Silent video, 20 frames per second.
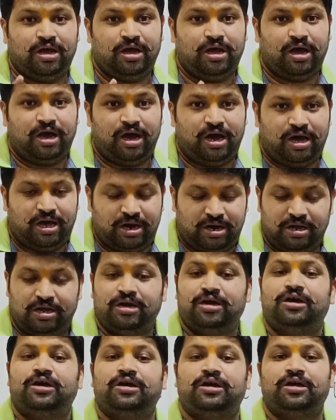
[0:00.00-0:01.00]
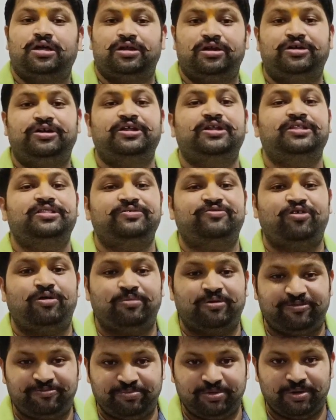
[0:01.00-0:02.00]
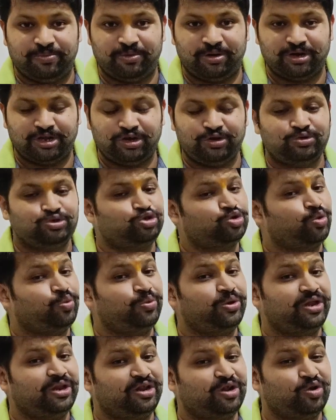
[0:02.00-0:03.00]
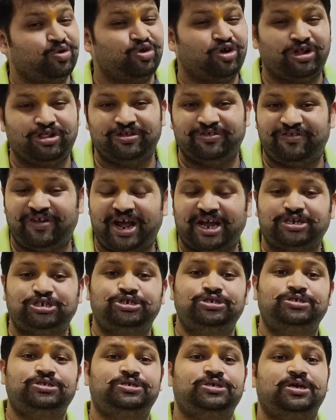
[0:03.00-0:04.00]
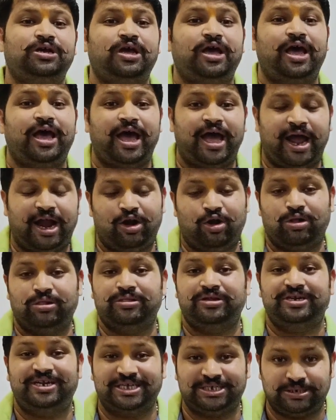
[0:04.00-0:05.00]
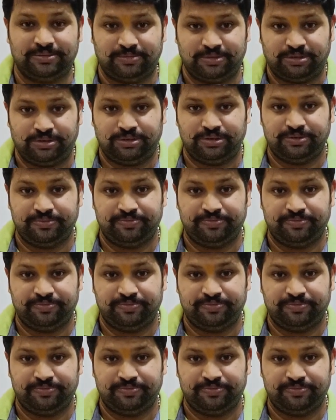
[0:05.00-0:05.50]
are written in the form of P upon Q, so we include all the fractions and all the decimals,